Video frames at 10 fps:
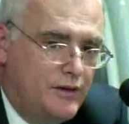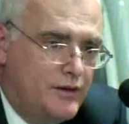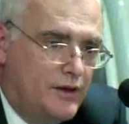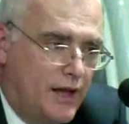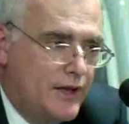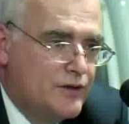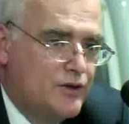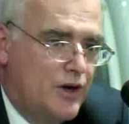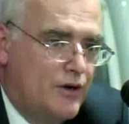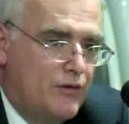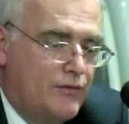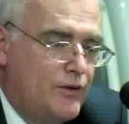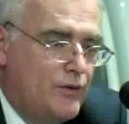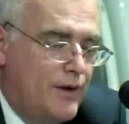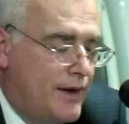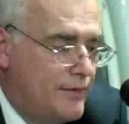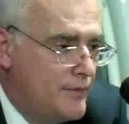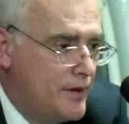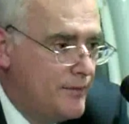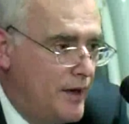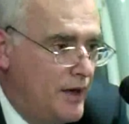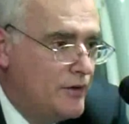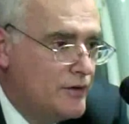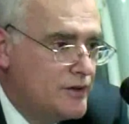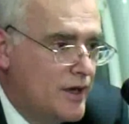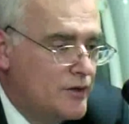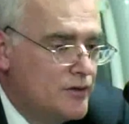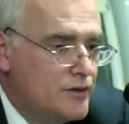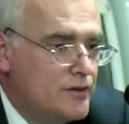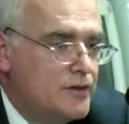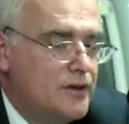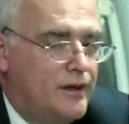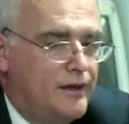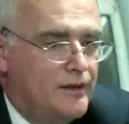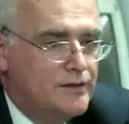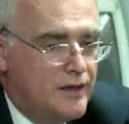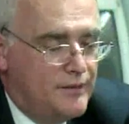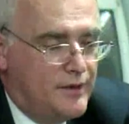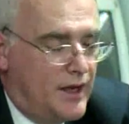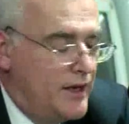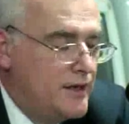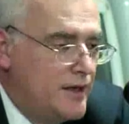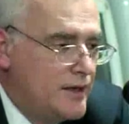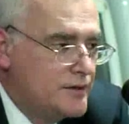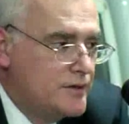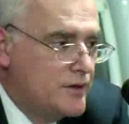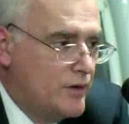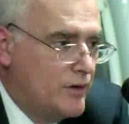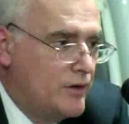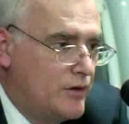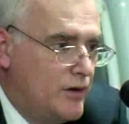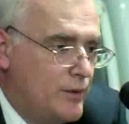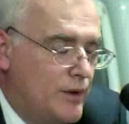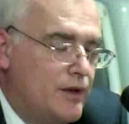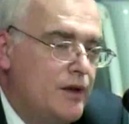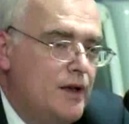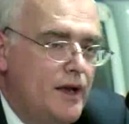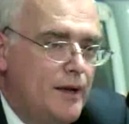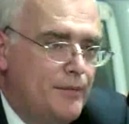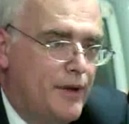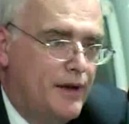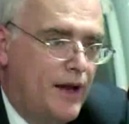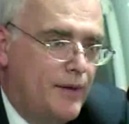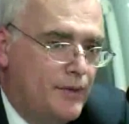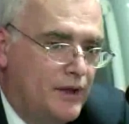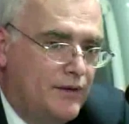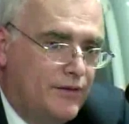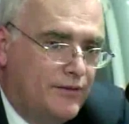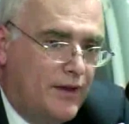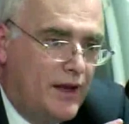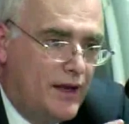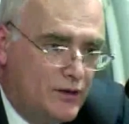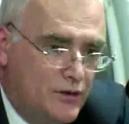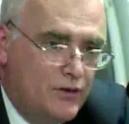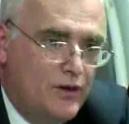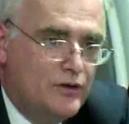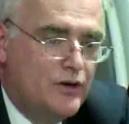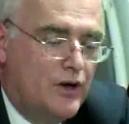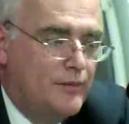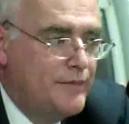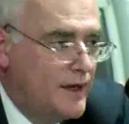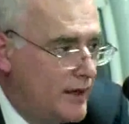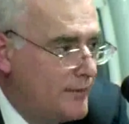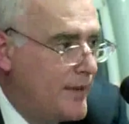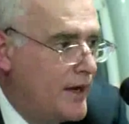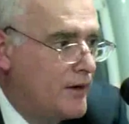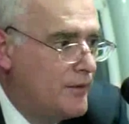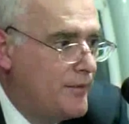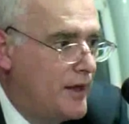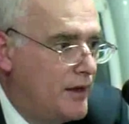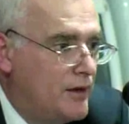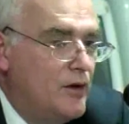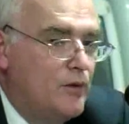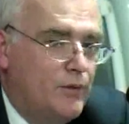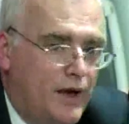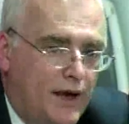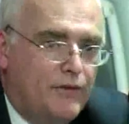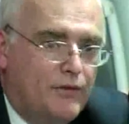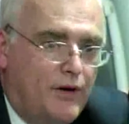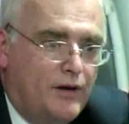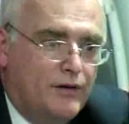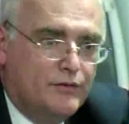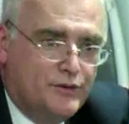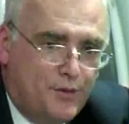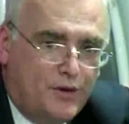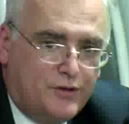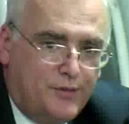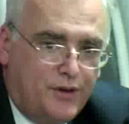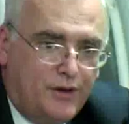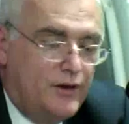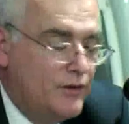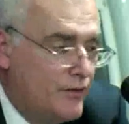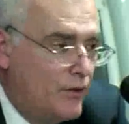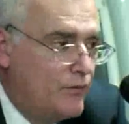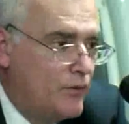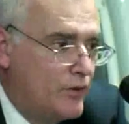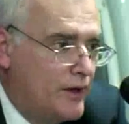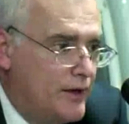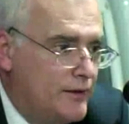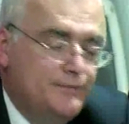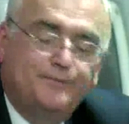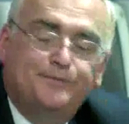last charter review had many good sections, and some of that I didn't necessarily agree with, but I believe if they do their job, they get it back on the ballot, we have the right and the responsibility to vote for it again.